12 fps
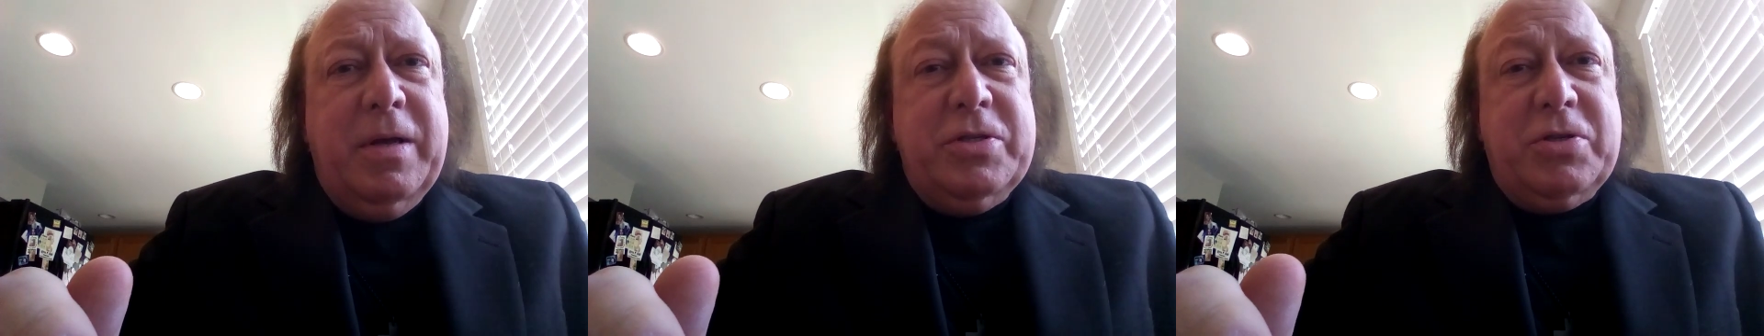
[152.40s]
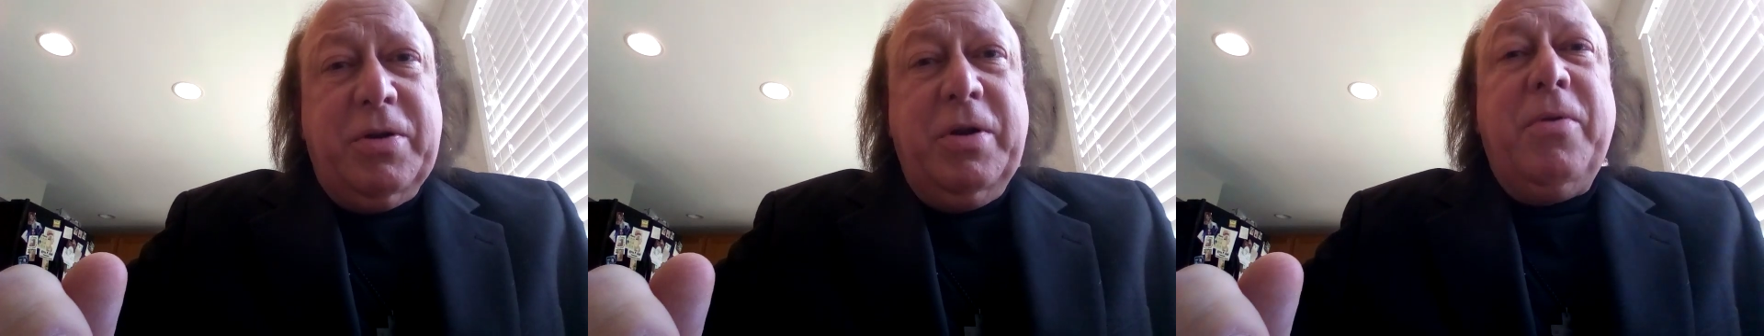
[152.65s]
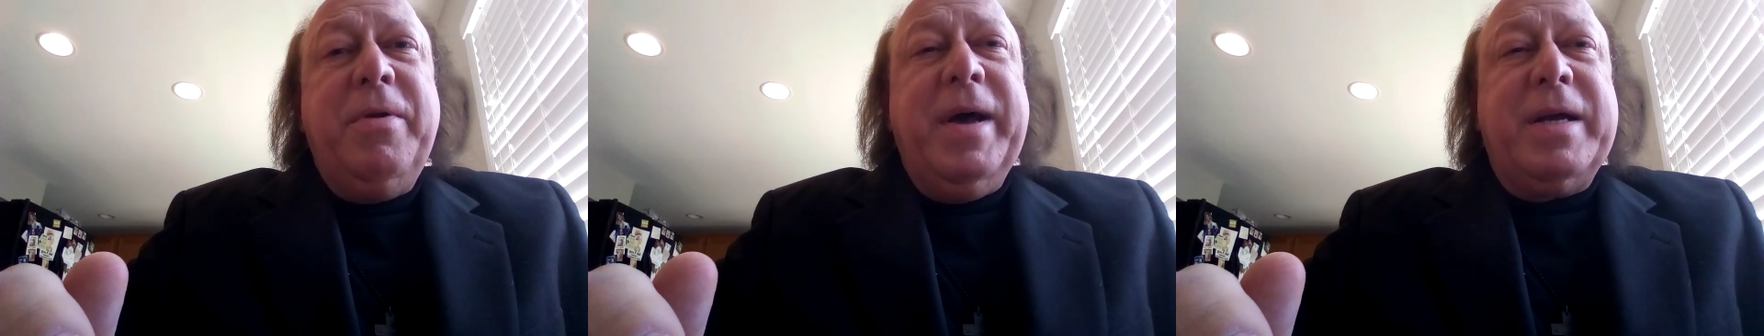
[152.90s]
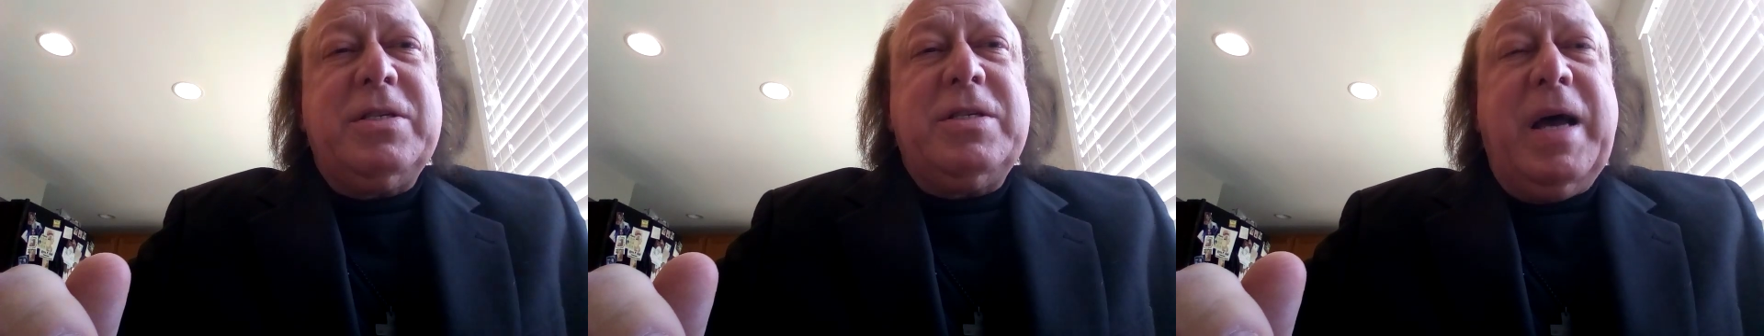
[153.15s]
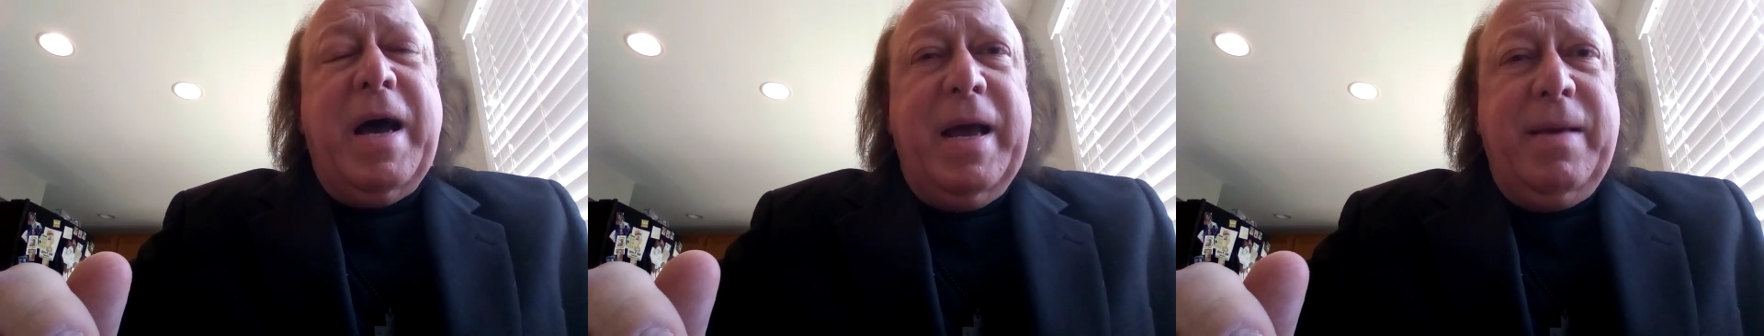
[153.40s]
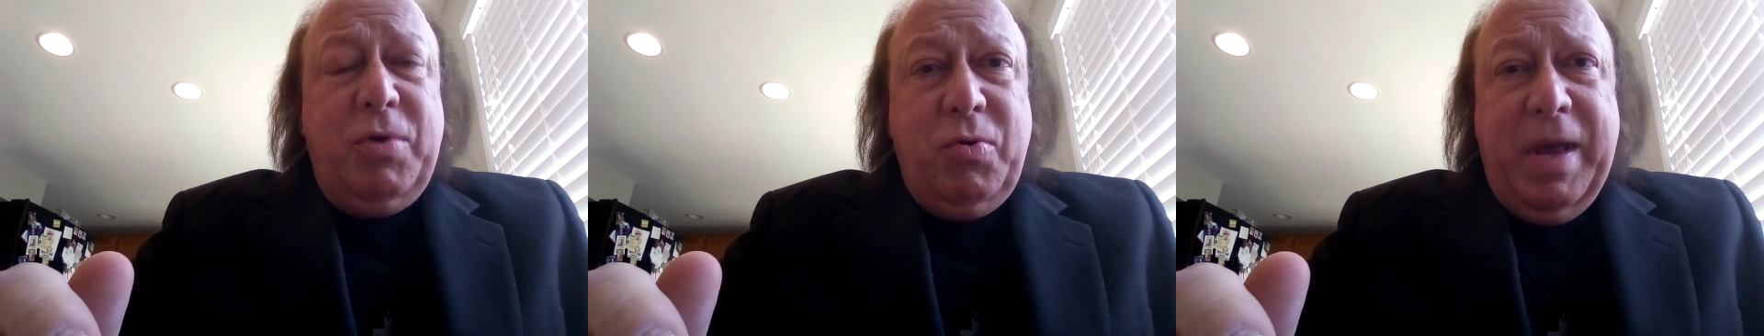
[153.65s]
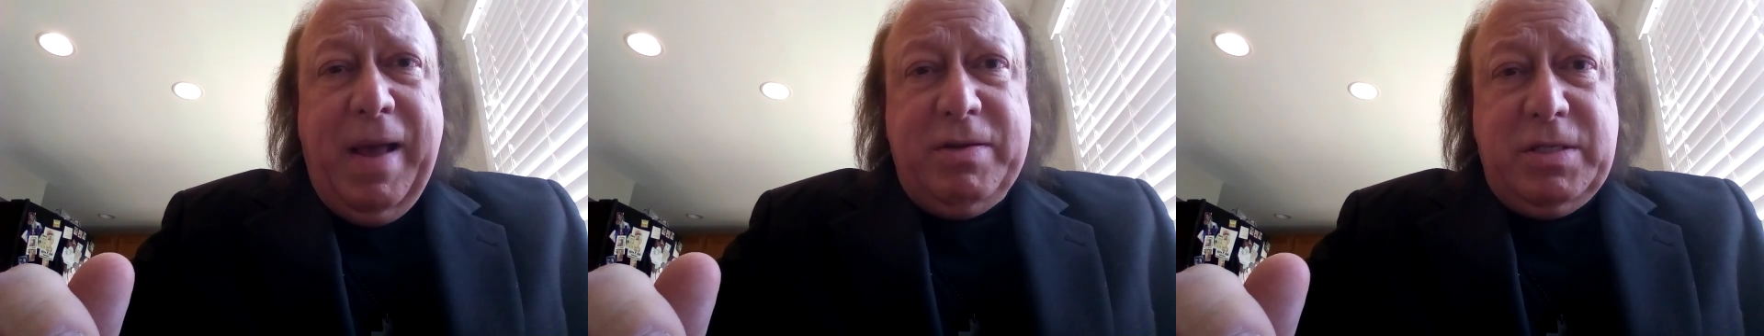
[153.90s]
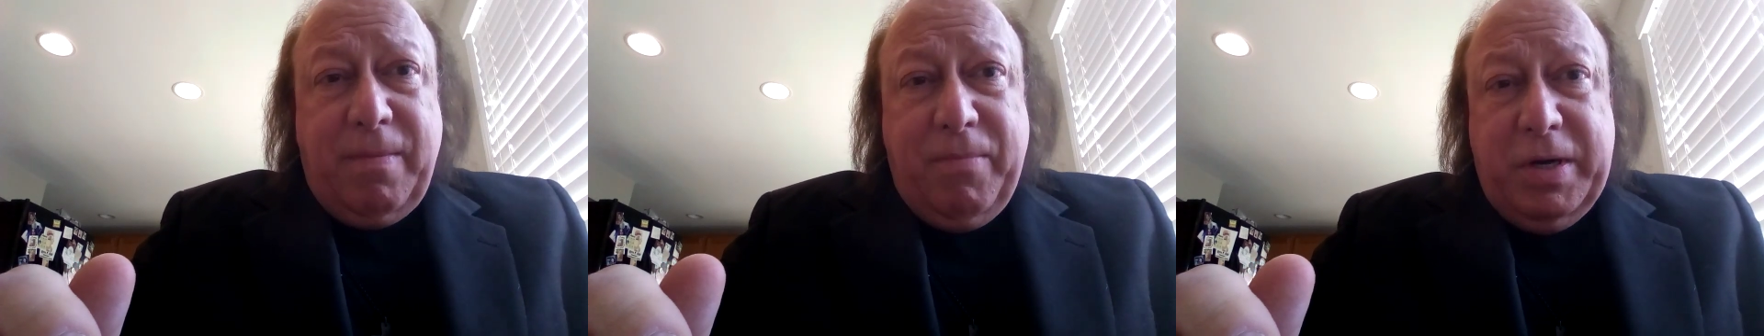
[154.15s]
So, you know, next time you
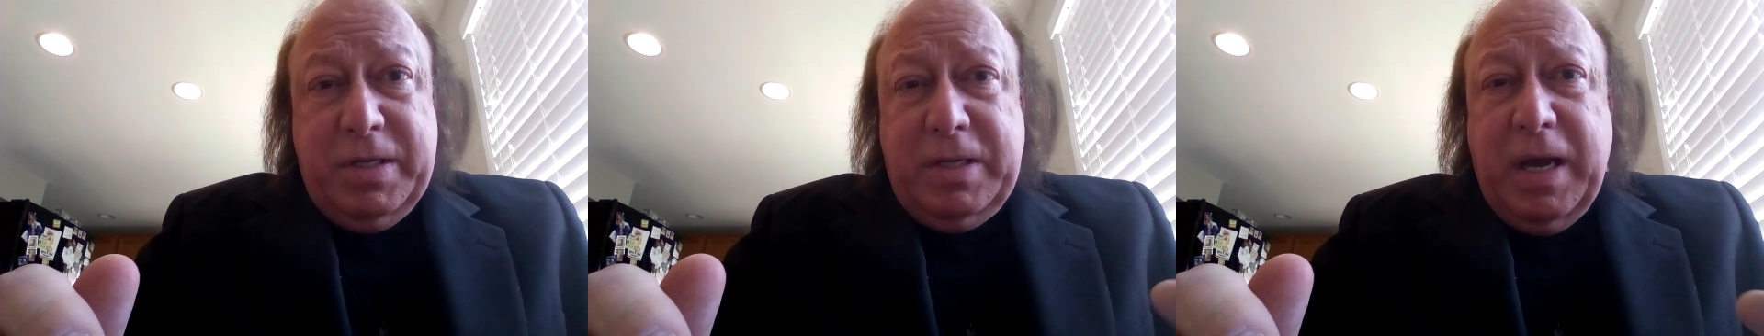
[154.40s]
have somebody